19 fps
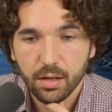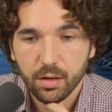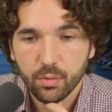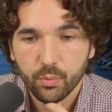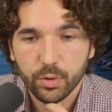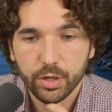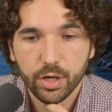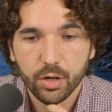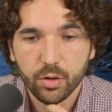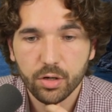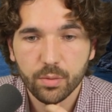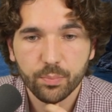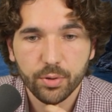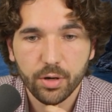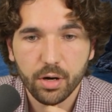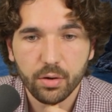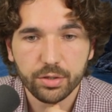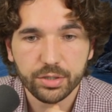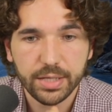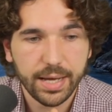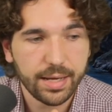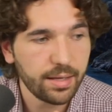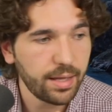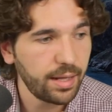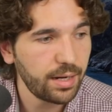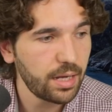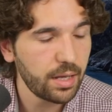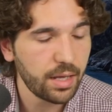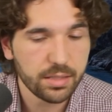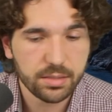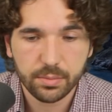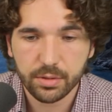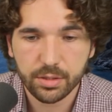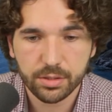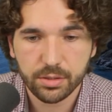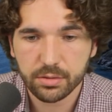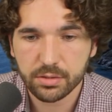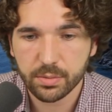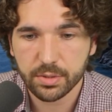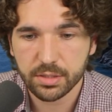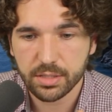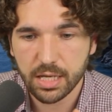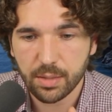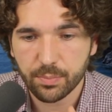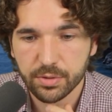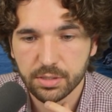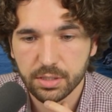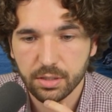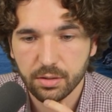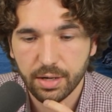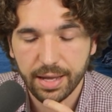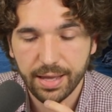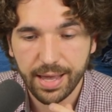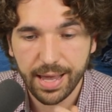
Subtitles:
When her approach, and I want to show some examples here,